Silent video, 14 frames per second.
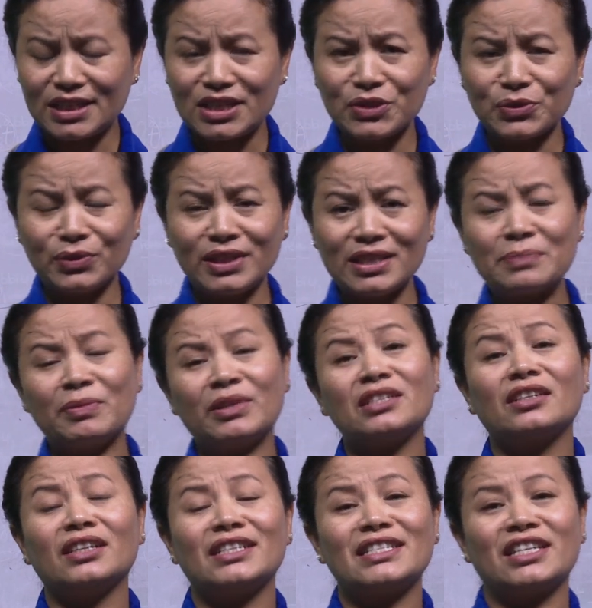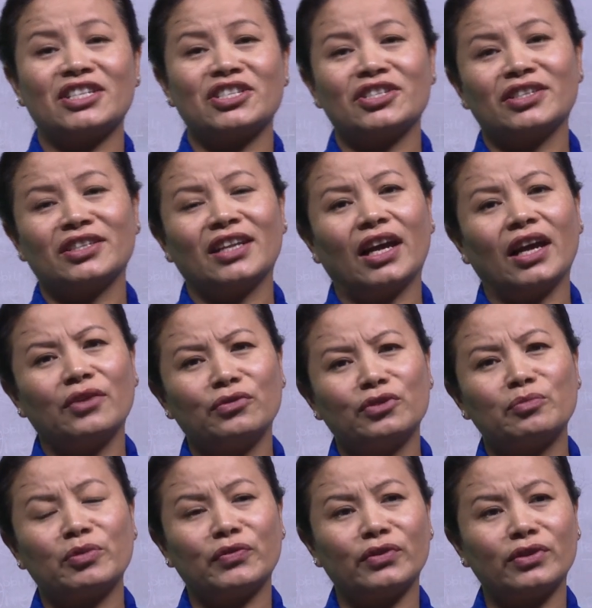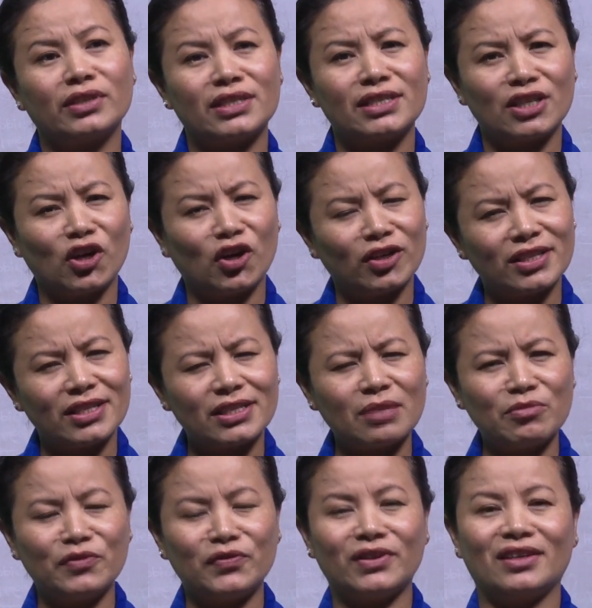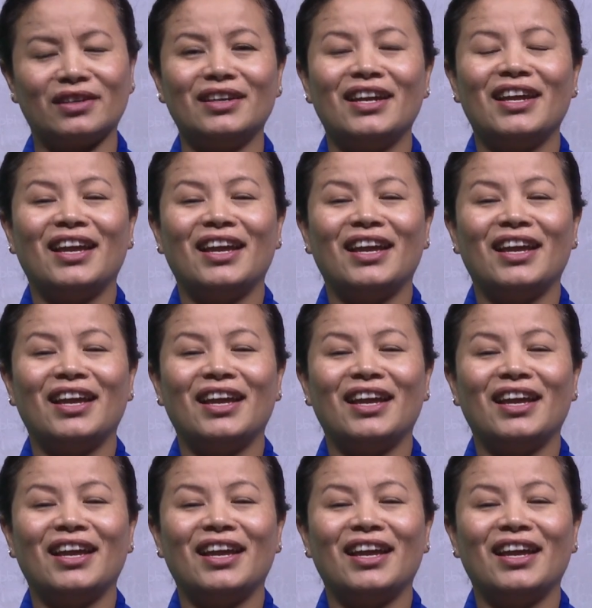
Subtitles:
So this particular session, I would be focusing on some of the